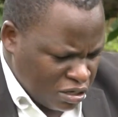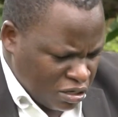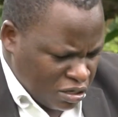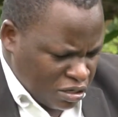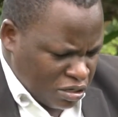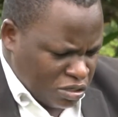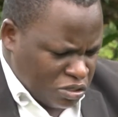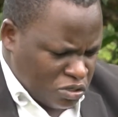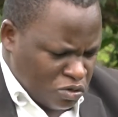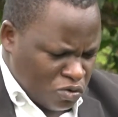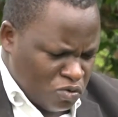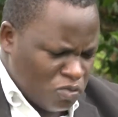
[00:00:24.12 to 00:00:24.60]

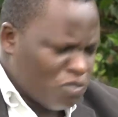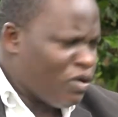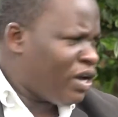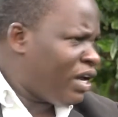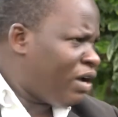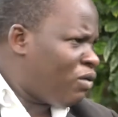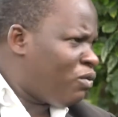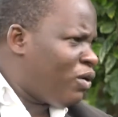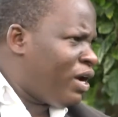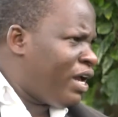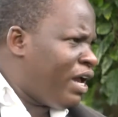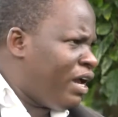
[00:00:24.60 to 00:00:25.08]
So
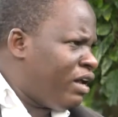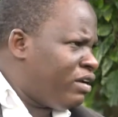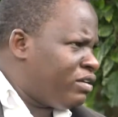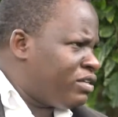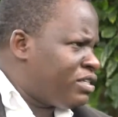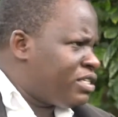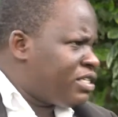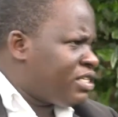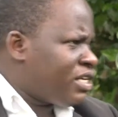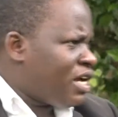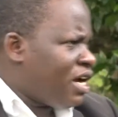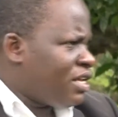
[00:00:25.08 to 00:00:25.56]
where
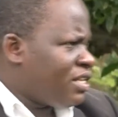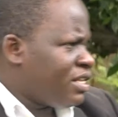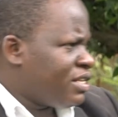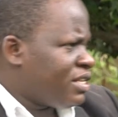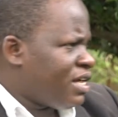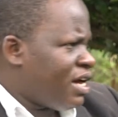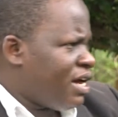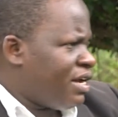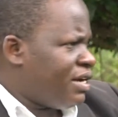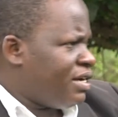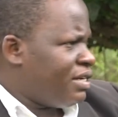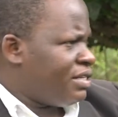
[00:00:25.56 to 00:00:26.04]
else, other
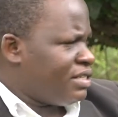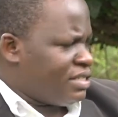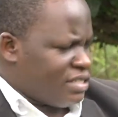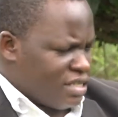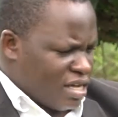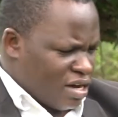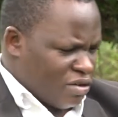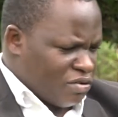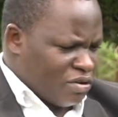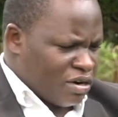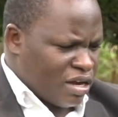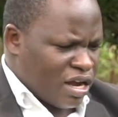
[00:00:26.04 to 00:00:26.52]
than the
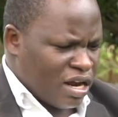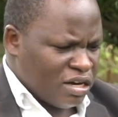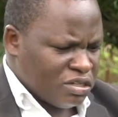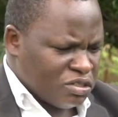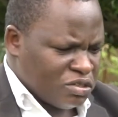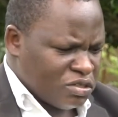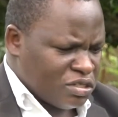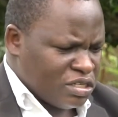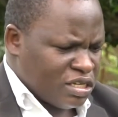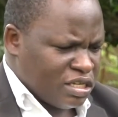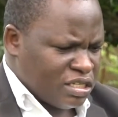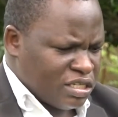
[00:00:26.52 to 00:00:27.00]
agriculture
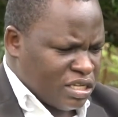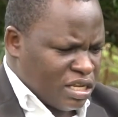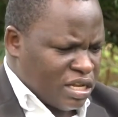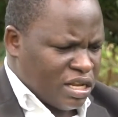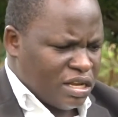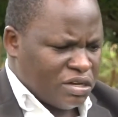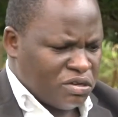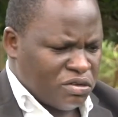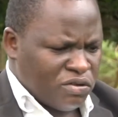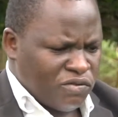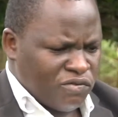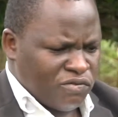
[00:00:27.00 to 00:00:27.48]
sector
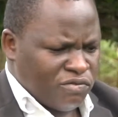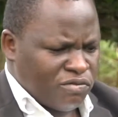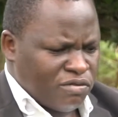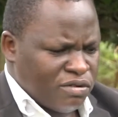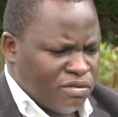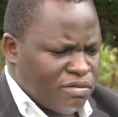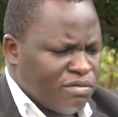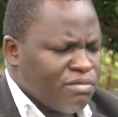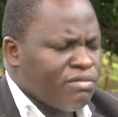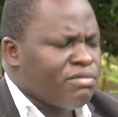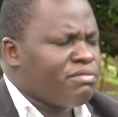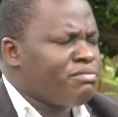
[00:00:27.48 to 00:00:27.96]
that you've
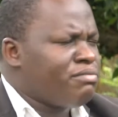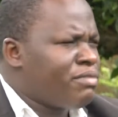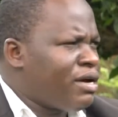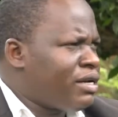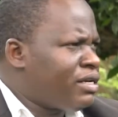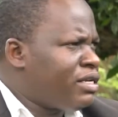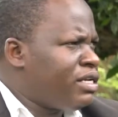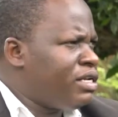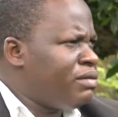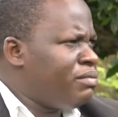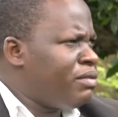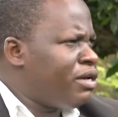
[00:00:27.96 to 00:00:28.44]

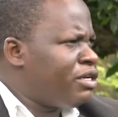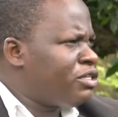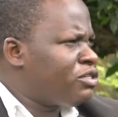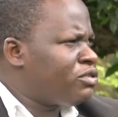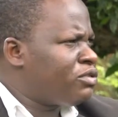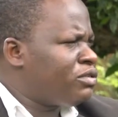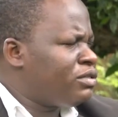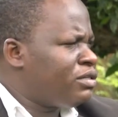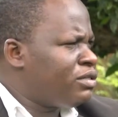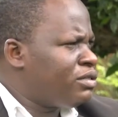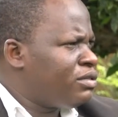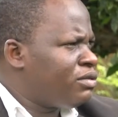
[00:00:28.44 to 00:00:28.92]
partly
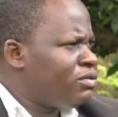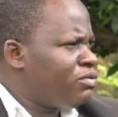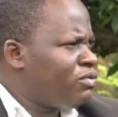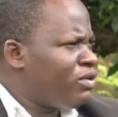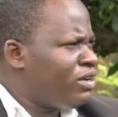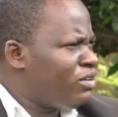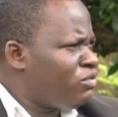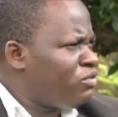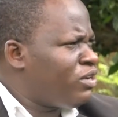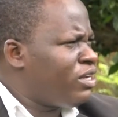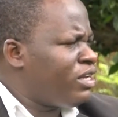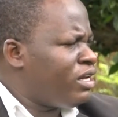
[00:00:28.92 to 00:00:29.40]
mentioned,
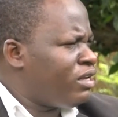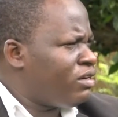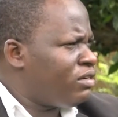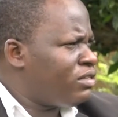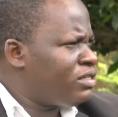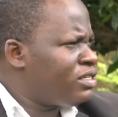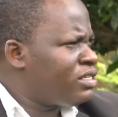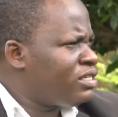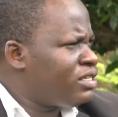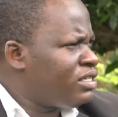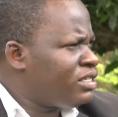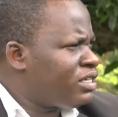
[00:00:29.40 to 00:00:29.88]
where
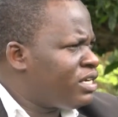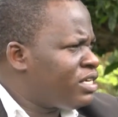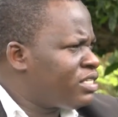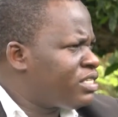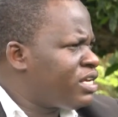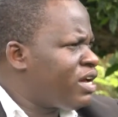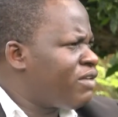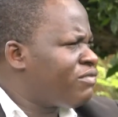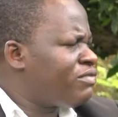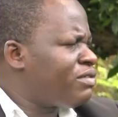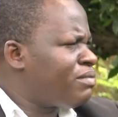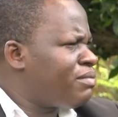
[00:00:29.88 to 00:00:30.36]
else, in case I
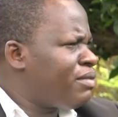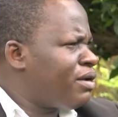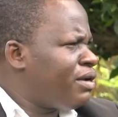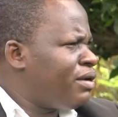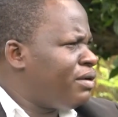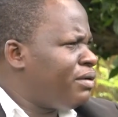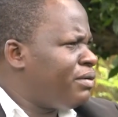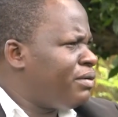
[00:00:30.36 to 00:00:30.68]
have the money?